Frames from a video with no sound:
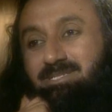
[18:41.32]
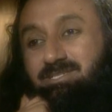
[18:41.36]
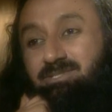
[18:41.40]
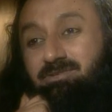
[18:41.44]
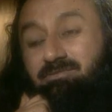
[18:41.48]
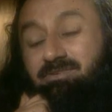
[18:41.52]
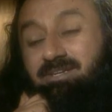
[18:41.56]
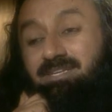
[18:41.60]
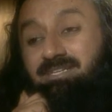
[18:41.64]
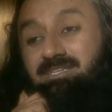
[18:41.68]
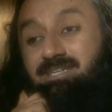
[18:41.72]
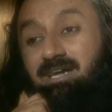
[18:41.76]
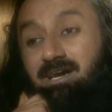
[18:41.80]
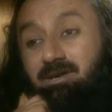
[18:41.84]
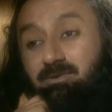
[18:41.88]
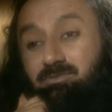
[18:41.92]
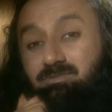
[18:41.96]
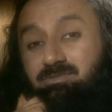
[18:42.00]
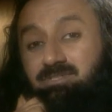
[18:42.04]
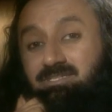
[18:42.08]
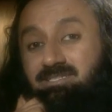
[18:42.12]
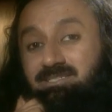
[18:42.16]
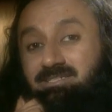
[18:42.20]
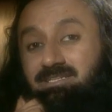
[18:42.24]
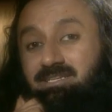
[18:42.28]
So we
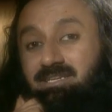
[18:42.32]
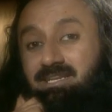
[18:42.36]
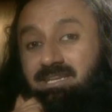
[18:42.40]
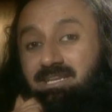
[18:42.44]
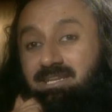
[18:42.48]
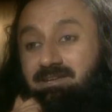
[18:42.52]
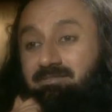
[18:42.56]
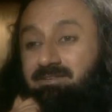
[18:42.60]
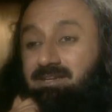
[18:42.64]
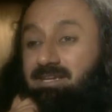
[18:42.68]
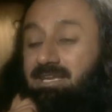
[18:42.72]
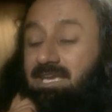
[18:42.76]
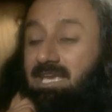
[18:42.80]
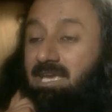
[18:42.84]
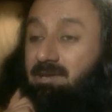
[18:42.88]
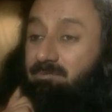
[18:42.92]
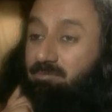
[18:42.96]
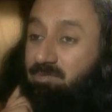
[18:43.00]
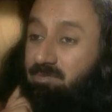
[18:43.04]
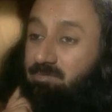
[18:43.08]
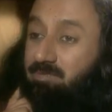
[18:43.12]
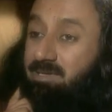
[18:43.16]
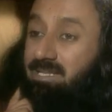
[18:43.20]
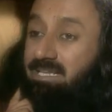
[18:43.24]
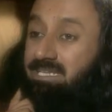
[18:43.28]
doubt in our
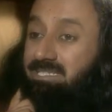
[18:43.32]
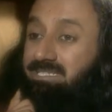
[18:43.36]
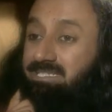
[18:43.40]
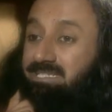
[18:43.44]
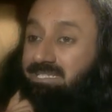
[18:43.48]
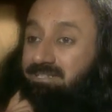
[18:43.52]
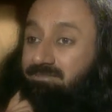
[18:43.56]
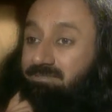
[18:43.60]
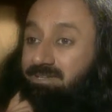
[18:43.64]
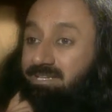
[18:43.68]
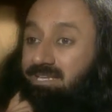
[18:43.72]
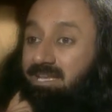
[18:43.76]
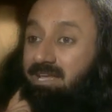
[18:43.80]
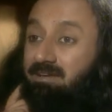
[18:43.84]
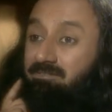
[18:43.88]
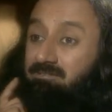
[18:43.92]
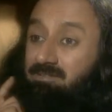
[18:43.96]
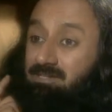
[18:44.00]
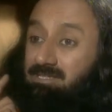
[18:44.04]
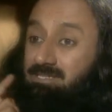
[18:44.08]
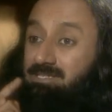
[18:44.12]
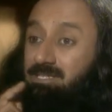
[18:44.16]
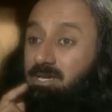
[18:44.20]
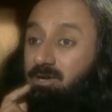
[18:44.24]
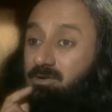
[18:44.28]
capability. We
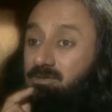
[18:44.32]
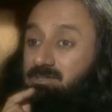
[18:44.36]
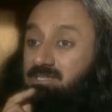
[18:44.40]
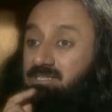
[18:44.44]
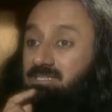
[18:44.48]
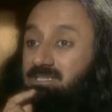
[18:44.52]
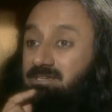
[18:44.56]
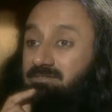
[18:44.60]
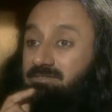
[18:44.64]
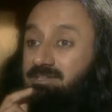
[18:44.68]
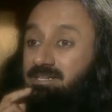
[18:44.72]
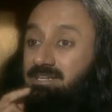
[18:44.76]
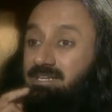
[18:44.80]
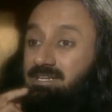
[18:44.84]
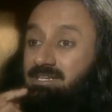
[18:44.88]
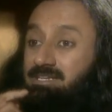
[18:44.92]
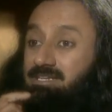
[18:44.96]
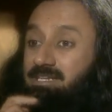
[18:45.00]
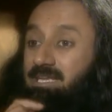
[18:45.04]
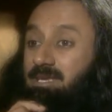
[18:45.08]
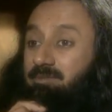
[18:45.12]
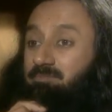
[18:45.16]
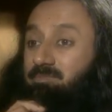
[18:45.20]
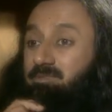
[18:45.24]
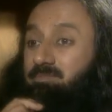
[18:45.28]
never doubt in our
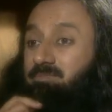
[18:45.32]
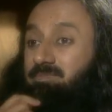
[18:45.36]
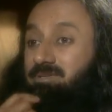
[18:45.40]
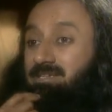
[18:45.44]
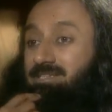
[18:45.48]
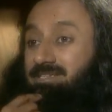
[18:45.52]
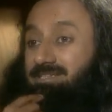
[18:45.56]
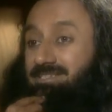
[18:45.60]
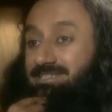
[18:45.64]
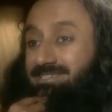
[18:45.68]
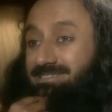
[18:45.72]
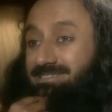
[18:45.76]
incapability.